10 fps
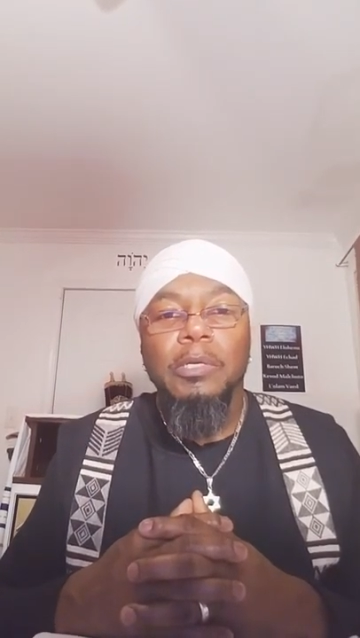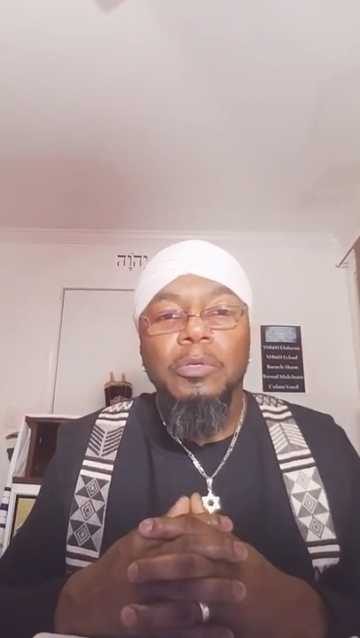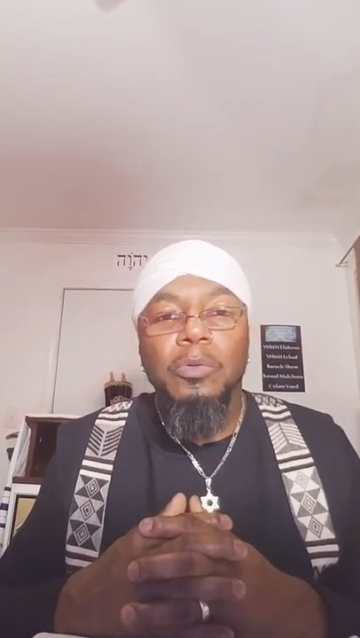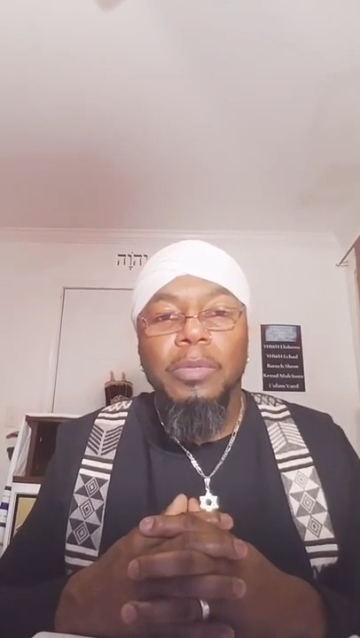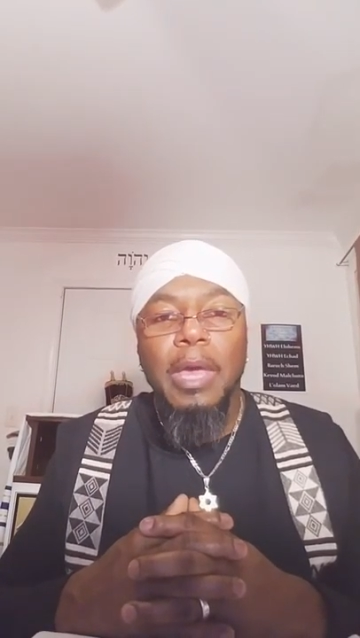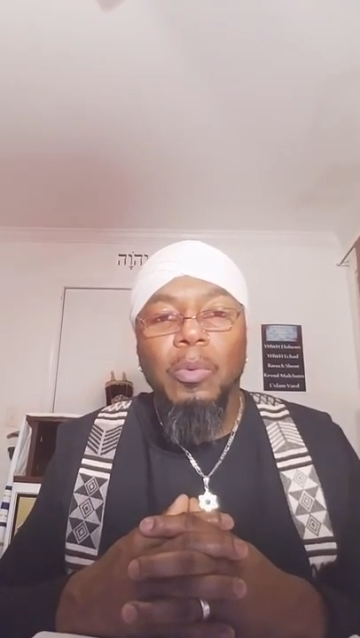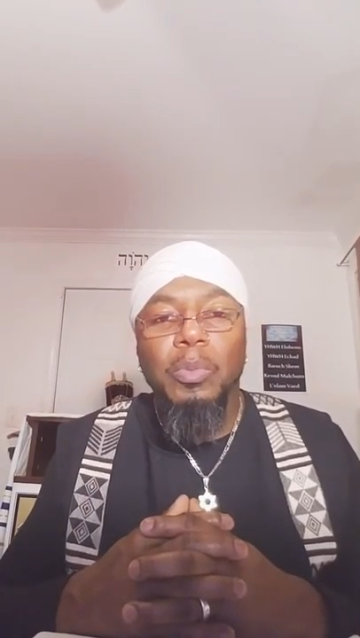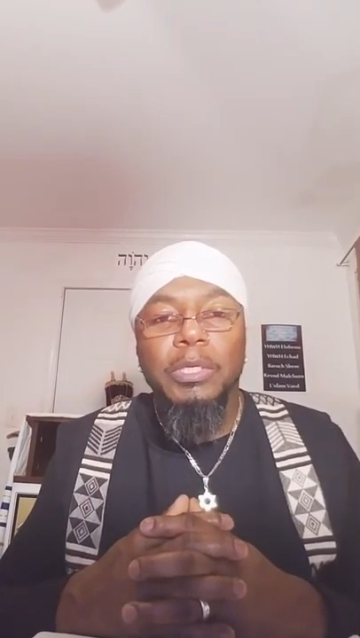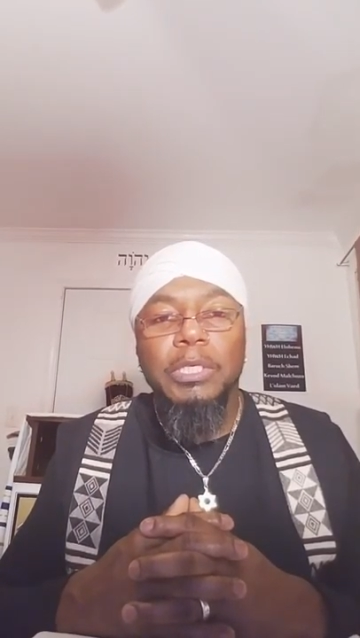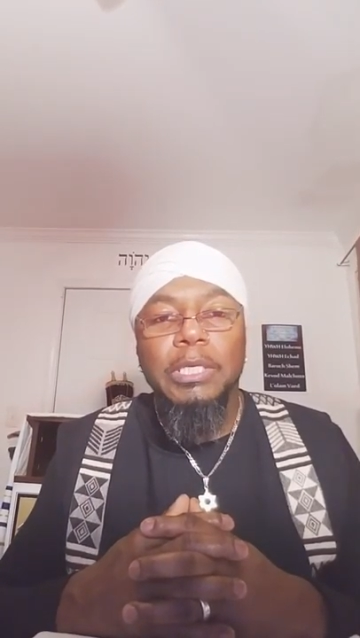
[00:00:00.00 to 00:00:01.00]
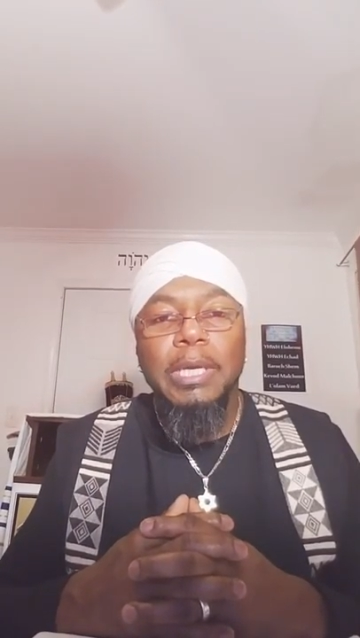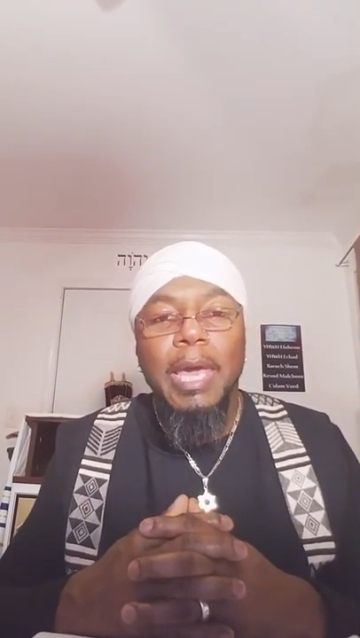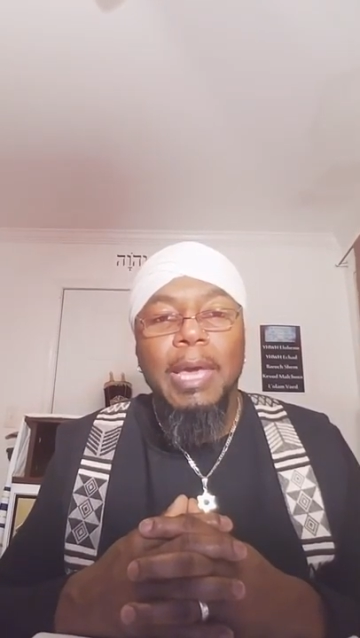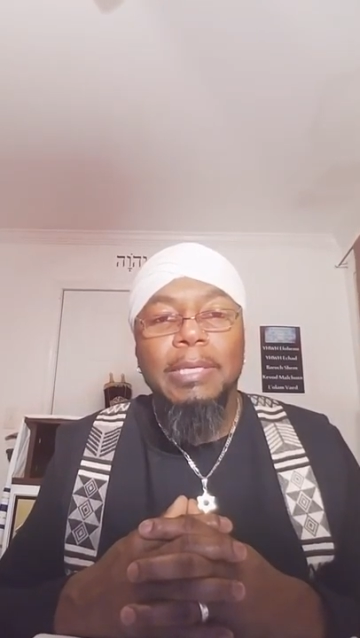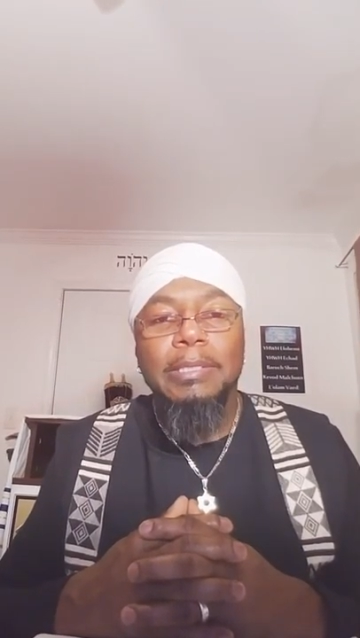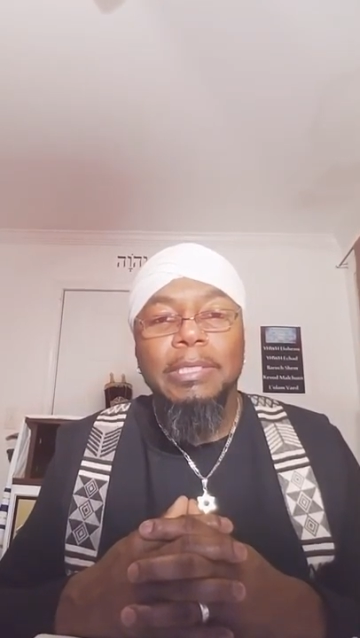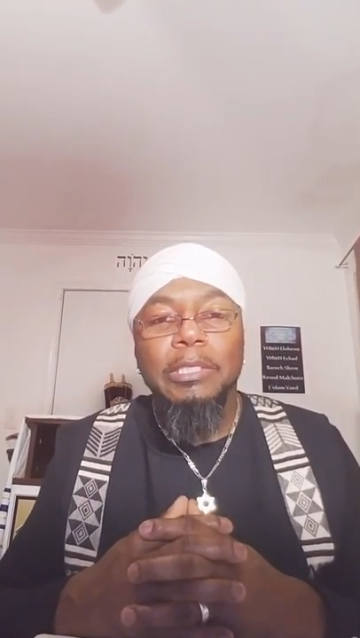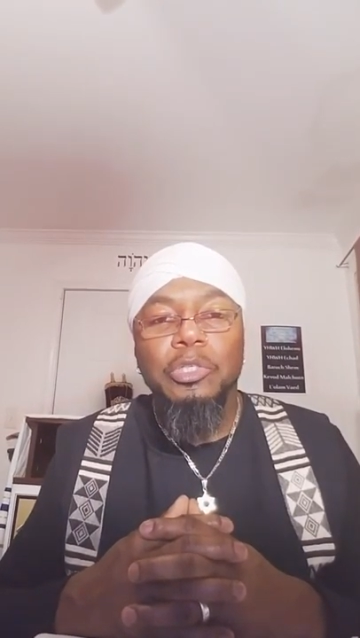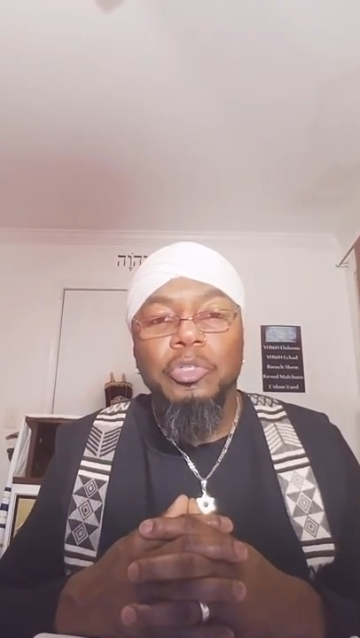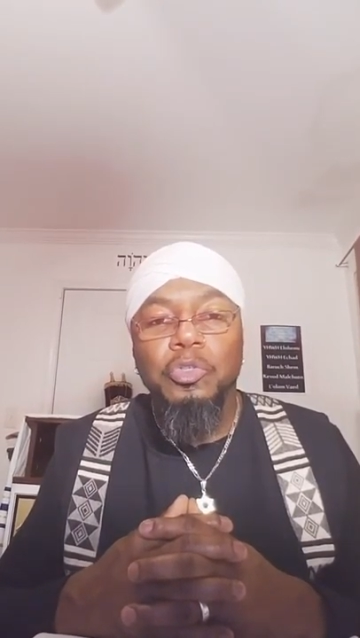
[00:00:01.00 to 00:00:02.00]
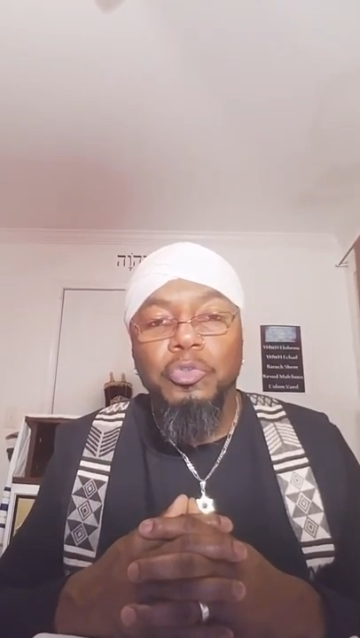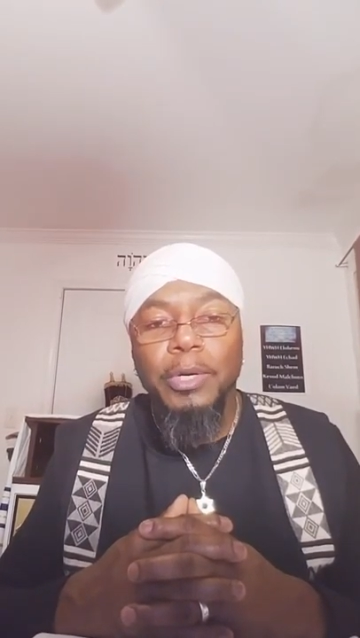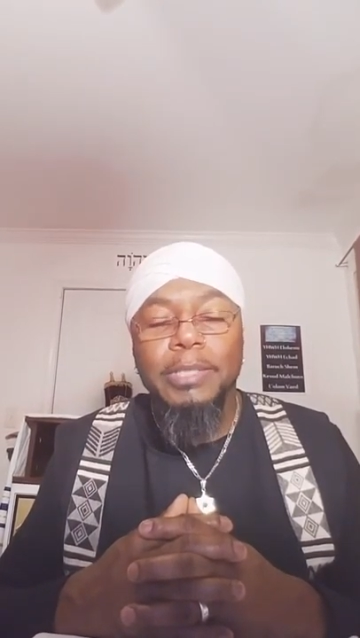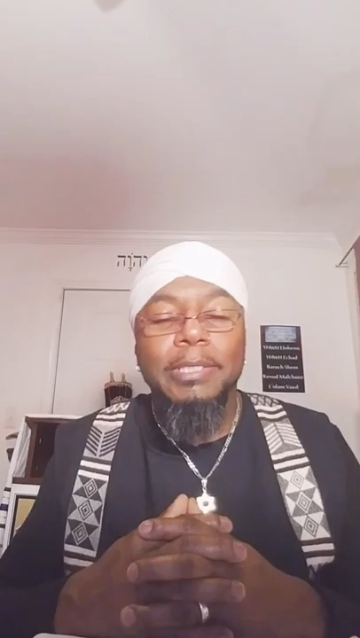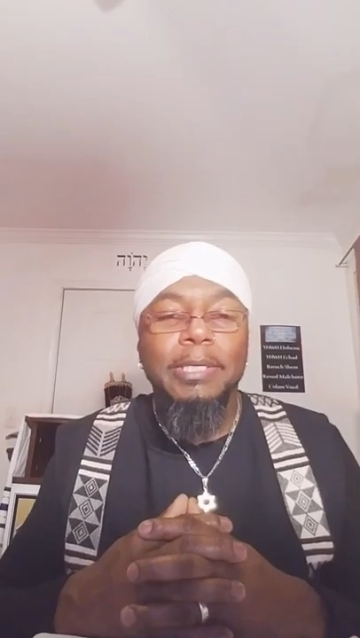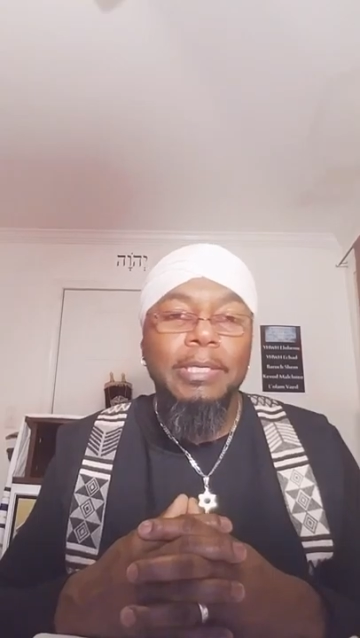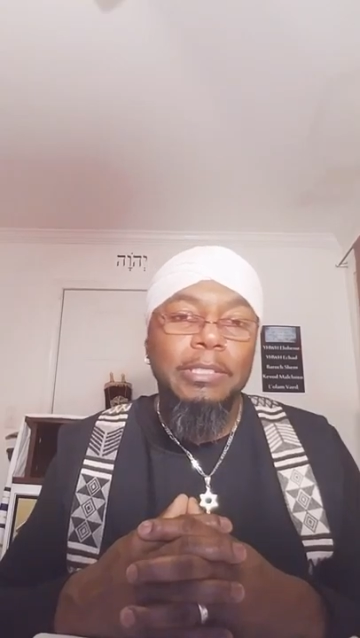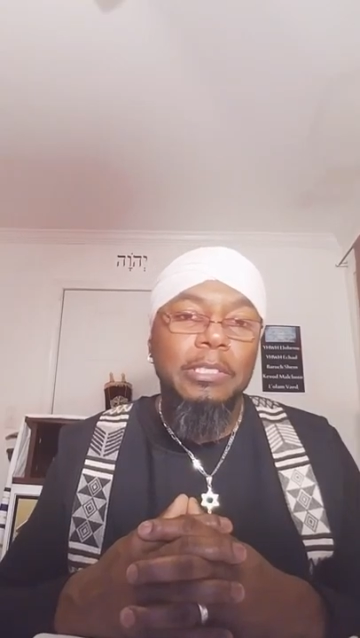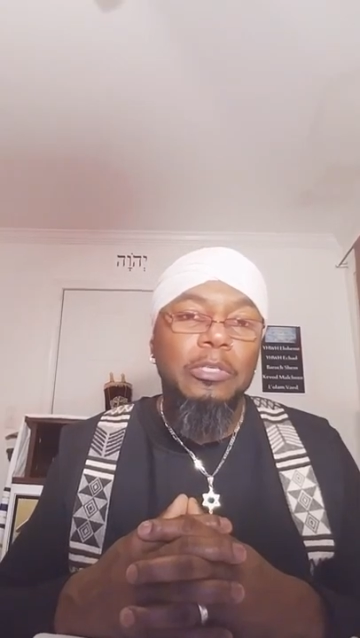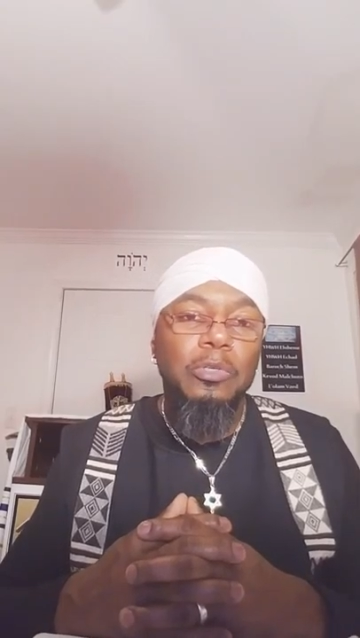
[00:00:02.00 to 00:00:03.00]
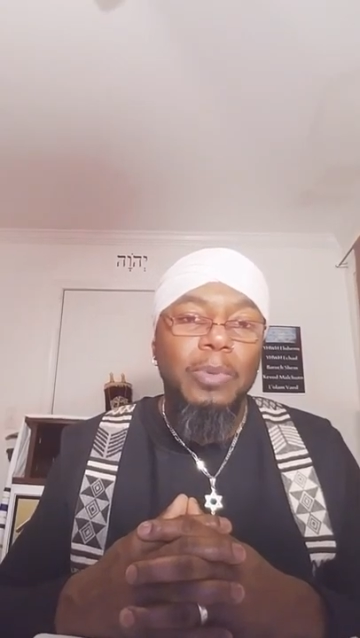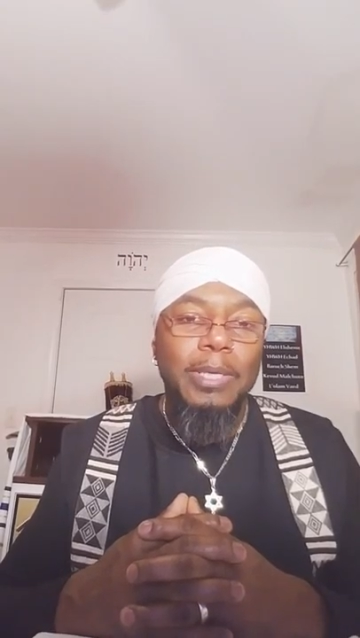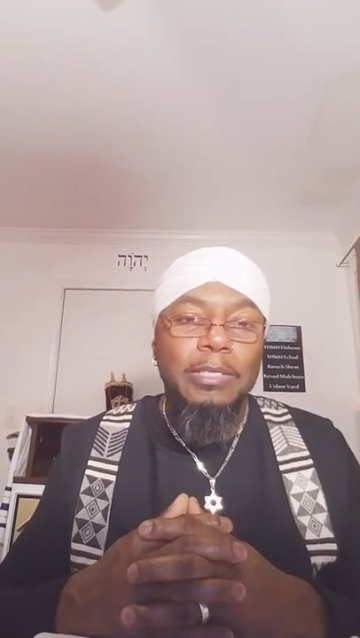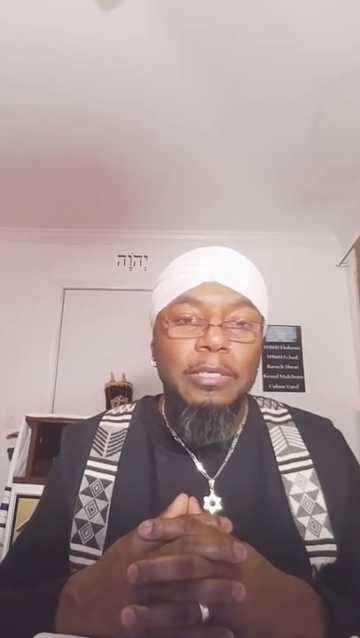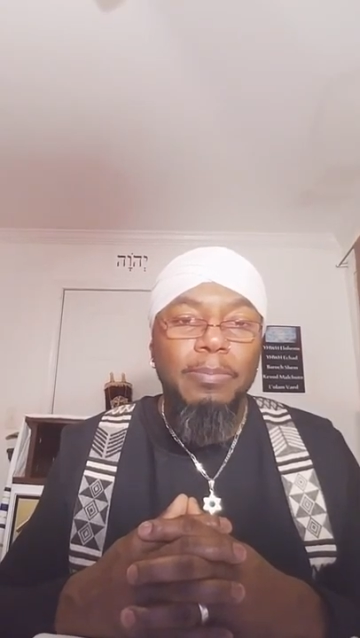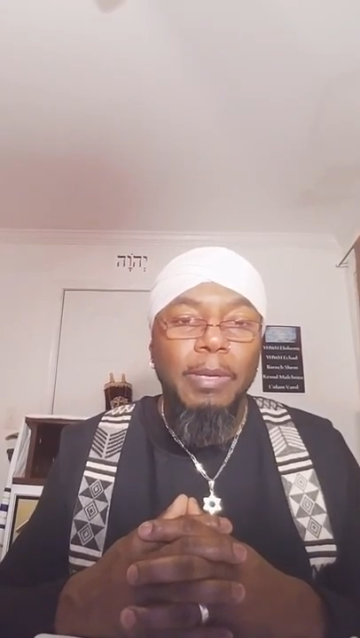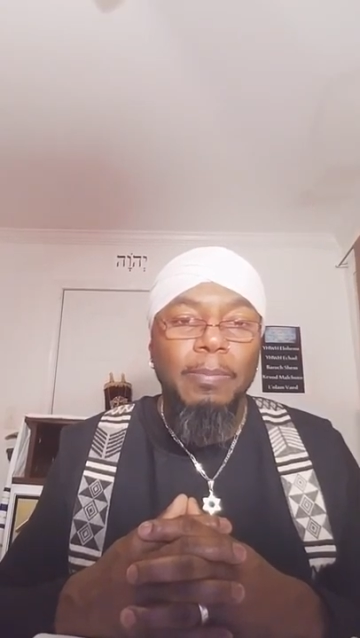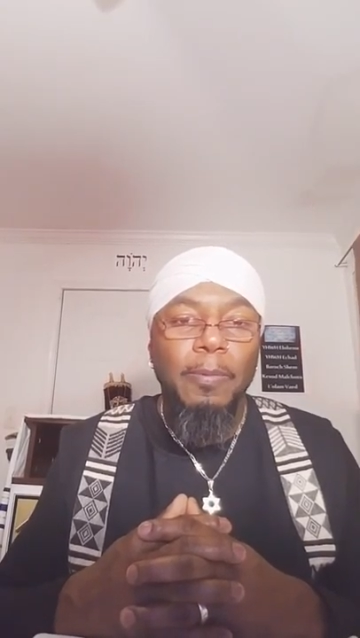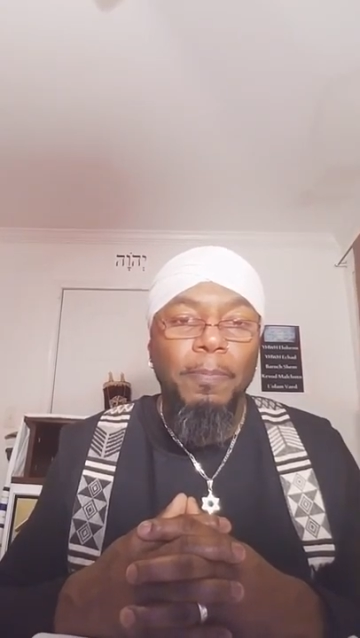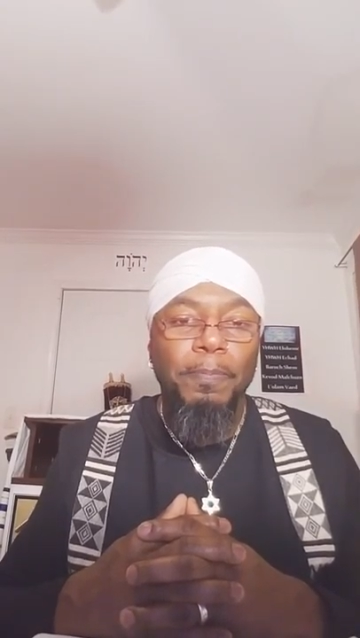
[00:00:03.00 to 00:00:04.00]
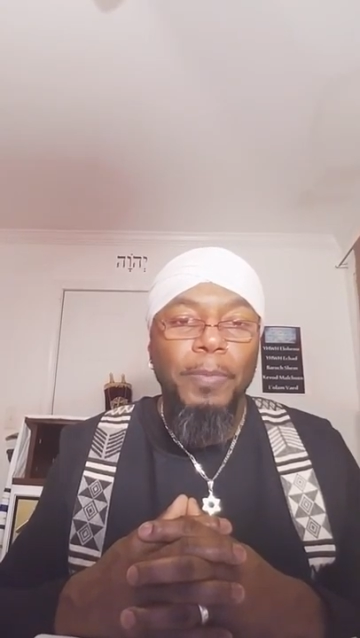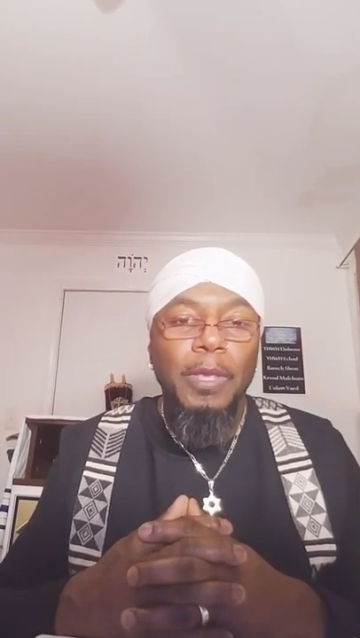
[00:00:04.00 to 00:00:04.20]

to that which he has instructed us to do as his people.